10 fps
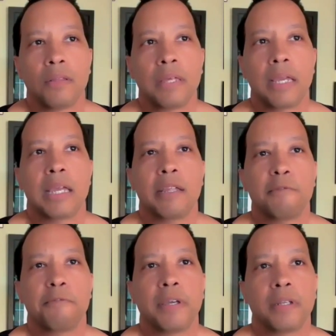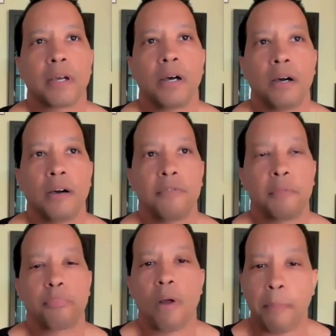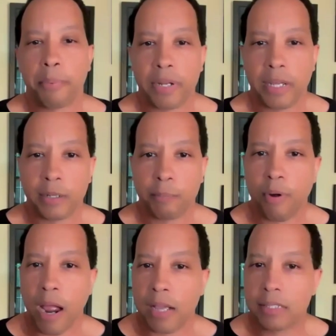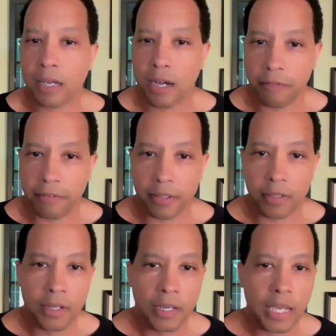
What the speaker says: the invent of property and the pricing of it,